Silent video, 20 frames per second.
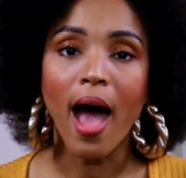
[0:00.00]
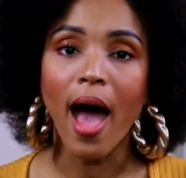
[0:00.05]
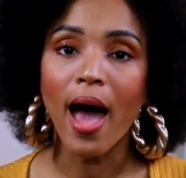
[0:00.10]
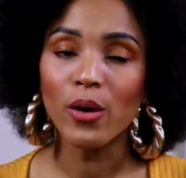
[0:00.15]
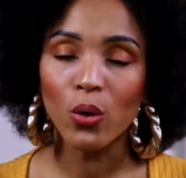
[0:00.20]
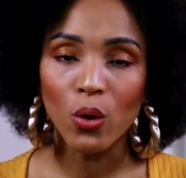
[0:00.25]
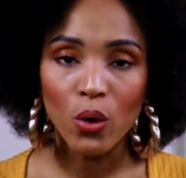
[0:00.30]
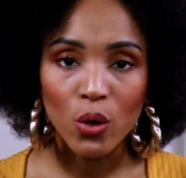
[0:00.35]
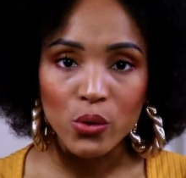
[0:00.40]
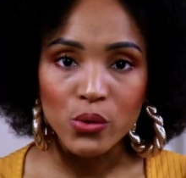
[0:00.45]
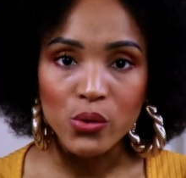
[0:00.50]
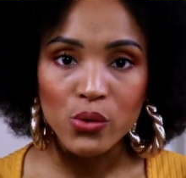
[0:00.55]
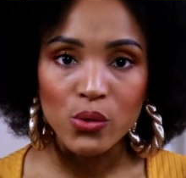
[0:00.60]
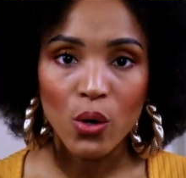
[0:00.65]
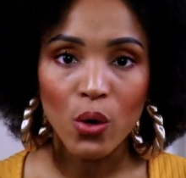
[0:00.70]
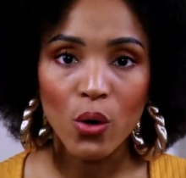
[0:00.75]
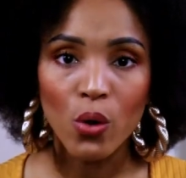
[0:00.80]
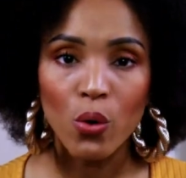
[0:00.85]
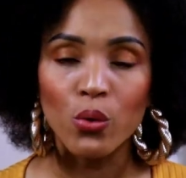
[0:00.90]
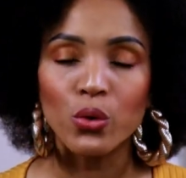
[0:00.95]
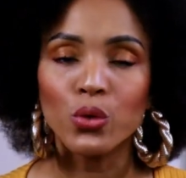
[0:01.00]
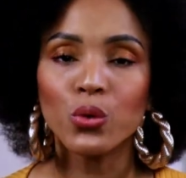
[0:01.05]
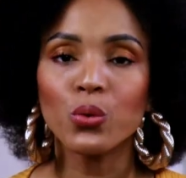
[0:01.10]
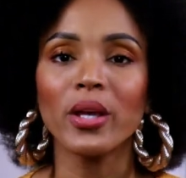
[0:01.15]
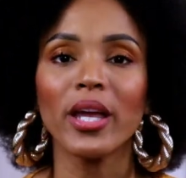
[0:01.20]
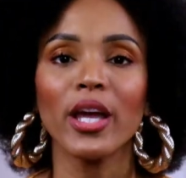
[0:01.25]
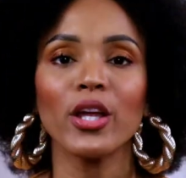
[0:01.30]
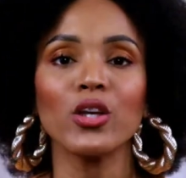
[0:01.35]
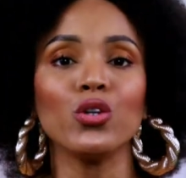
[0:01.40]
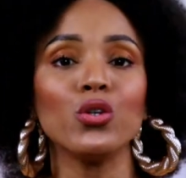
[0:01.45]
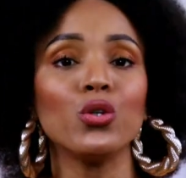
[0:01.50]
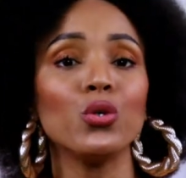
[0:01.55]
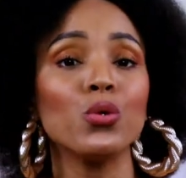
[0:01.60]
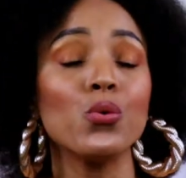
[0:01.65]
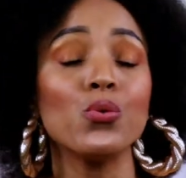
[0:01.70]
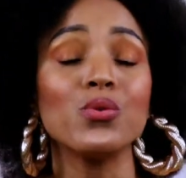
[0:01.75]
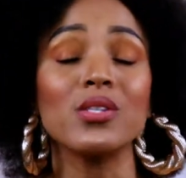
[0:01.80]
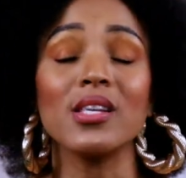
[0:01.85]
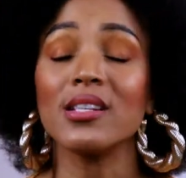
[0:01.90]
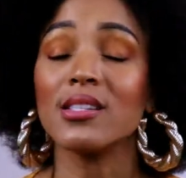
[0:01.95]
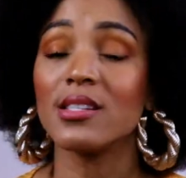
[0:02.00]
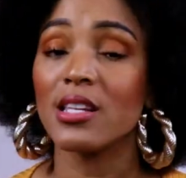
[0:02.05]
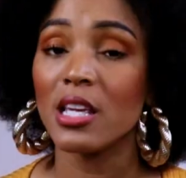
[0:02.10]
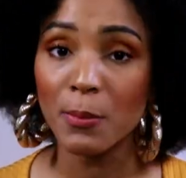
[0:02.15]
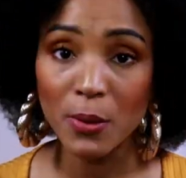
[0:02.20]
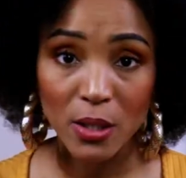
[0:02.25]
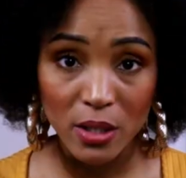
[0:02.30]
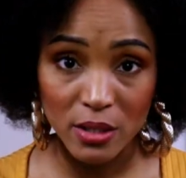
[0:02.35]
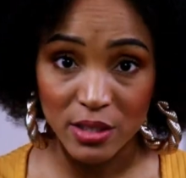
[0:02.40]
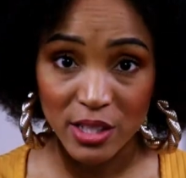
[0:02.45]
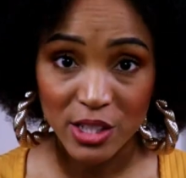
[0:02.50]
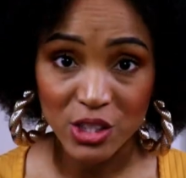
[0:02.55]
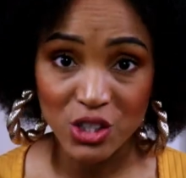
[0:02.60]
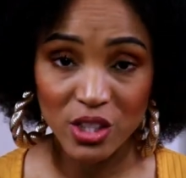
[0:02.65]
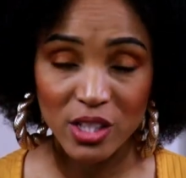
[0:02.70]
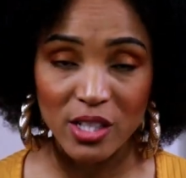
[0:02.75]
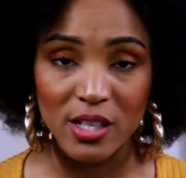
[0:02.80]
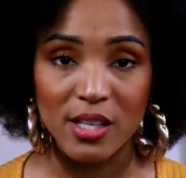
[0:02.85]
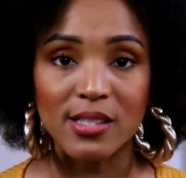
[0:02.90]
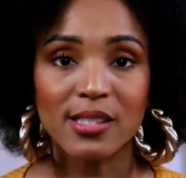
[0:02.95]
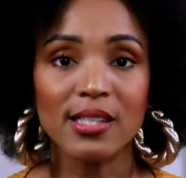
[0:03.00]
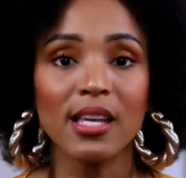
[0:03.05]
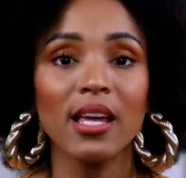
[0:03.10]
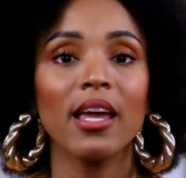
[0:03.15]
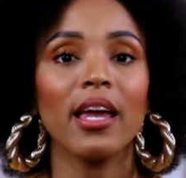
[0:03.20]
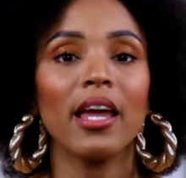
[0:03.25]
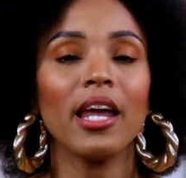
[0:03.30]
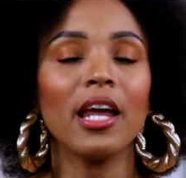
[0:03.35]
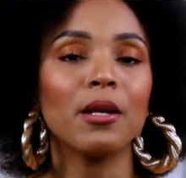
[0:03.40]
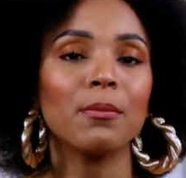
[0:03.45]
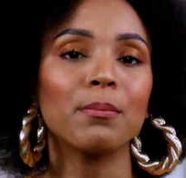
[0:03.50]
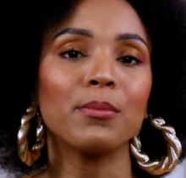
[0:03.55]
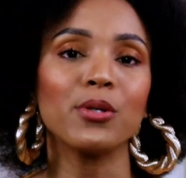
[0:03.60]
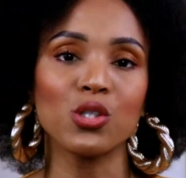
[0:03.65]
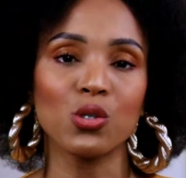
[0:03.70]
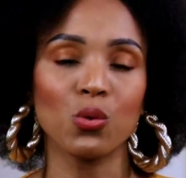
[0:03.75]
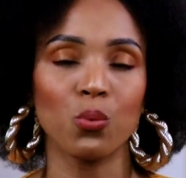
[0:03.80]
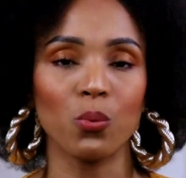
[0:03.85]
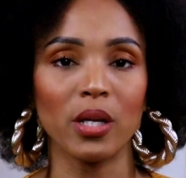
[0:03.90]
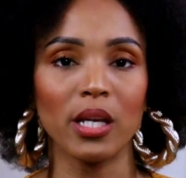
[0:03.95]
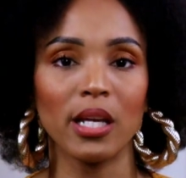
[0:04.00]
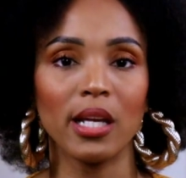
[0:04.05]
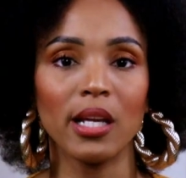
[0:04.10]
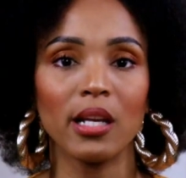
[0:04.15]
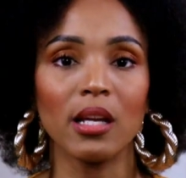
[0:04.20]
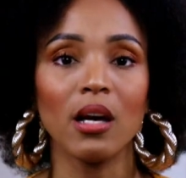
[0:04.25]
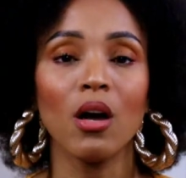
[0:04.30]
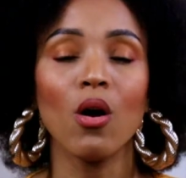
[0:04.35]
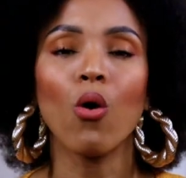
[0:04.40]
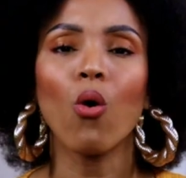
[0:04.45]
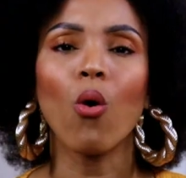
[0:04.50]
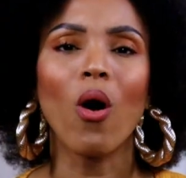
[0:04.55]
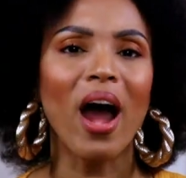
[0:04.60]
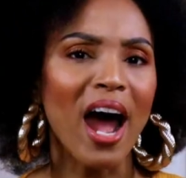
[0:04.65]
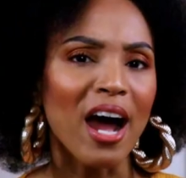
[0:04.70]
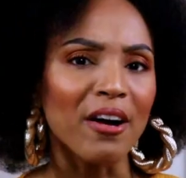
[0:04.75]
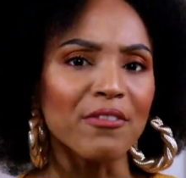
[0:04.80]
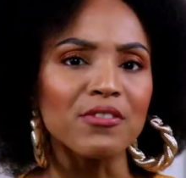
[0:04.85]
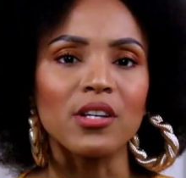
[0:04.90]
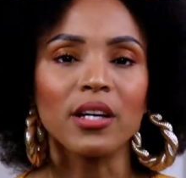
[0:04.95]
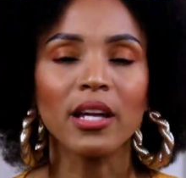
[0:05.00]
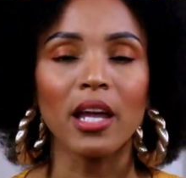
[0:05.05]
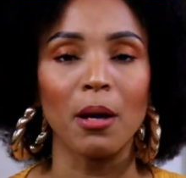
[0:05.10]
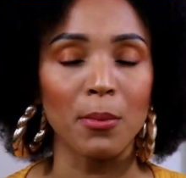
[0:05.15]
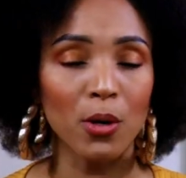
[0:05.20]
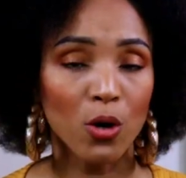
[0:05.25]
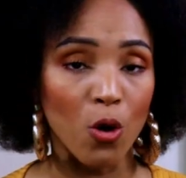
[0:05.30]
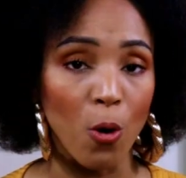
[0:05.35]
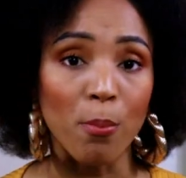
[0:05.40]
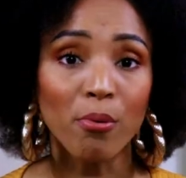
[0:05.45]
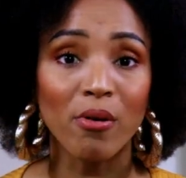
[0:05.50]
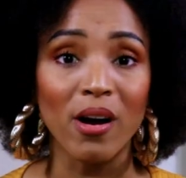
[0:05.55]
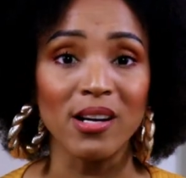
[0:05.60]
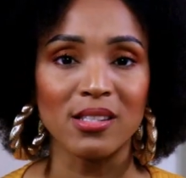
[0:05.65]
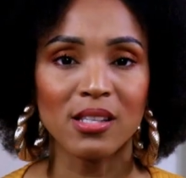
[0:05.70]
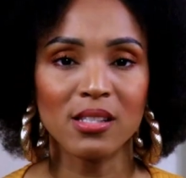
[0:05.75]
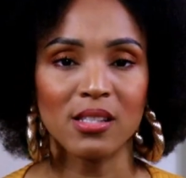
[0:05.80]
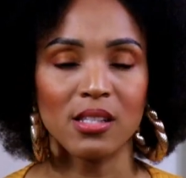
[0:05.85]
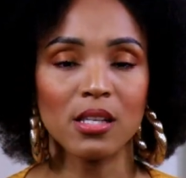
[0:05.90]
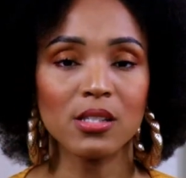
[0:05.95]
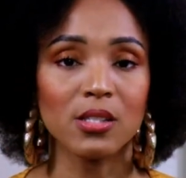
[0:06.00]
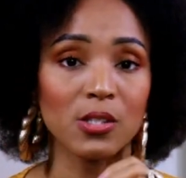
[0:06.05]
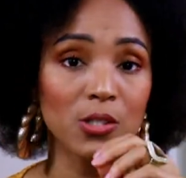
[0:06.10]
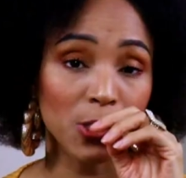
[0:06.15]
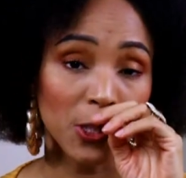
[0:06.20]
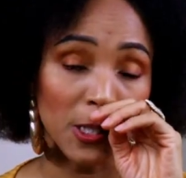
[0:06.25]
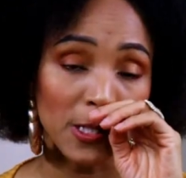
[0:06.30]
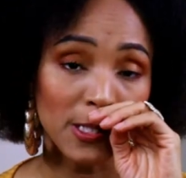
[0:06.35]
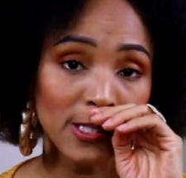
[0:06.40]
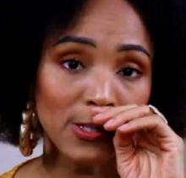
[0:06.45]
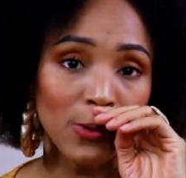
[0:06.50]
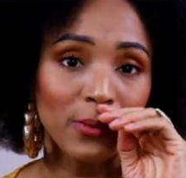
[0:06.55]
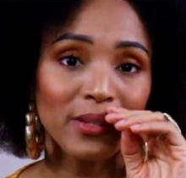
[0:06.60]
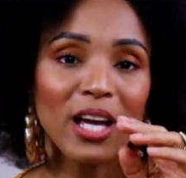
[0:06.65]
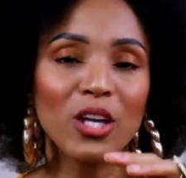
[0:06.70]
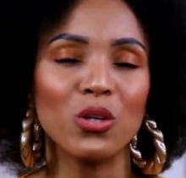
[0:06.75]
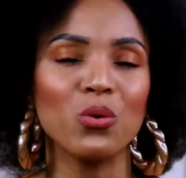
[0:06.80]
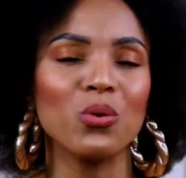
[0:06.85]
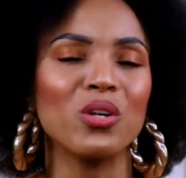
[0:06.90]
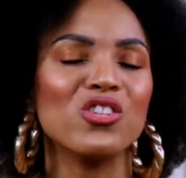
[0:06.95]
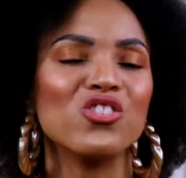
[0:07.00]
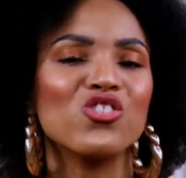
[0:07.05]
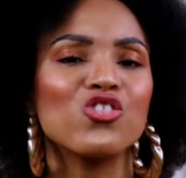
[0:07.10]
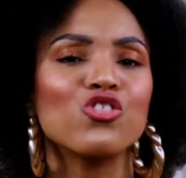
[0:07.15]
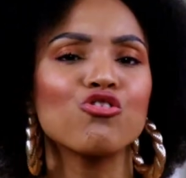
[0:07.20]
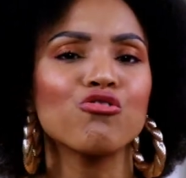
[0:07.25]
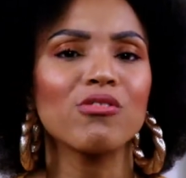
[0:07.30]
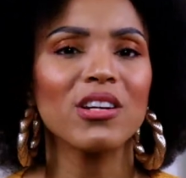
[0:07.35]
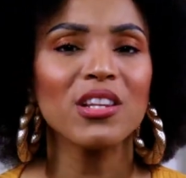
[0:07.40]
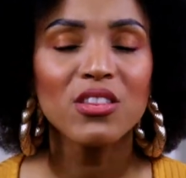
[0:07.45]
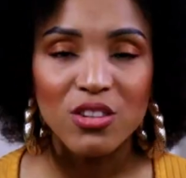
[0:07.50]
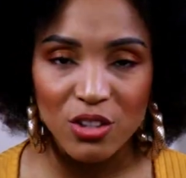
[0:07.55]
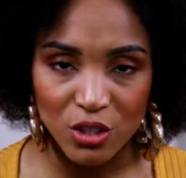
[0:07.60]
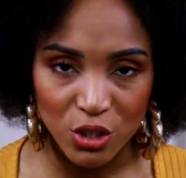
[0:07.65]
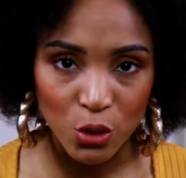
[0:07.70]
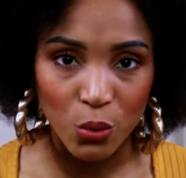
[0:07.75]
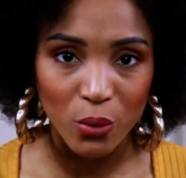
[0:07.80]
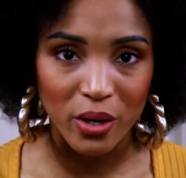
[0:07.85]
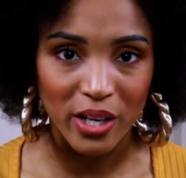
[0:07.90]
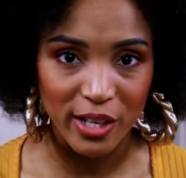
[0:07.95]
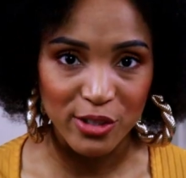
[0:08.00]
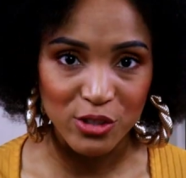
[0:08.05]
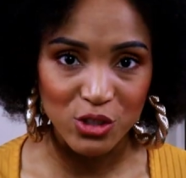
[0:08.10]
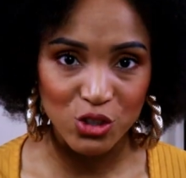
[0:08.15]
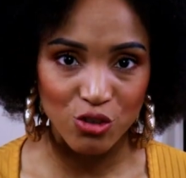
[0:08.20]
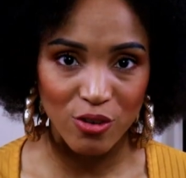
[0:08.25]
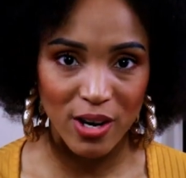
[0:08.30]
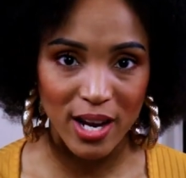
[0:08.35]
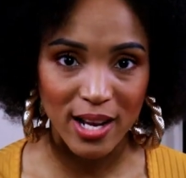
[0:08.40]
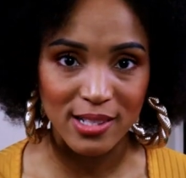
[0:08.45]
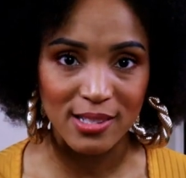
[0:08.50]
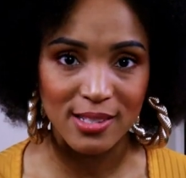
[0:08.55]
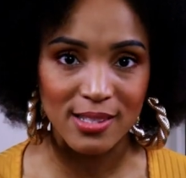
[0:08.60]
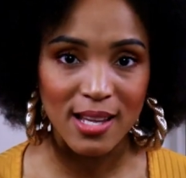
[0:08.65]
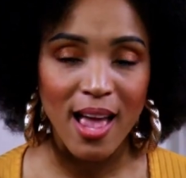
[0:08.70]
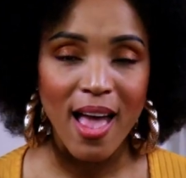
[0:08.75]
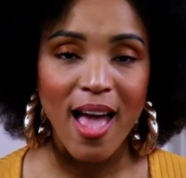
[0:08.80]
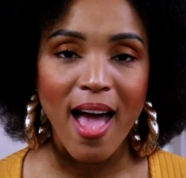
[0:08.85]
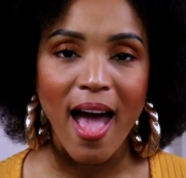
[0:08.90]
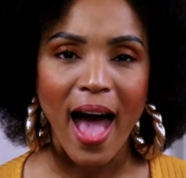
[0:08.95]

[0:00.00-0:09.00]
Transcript: And also you can use deep conditioners in between or after chemical processes, just so that you can strengthen your hair strands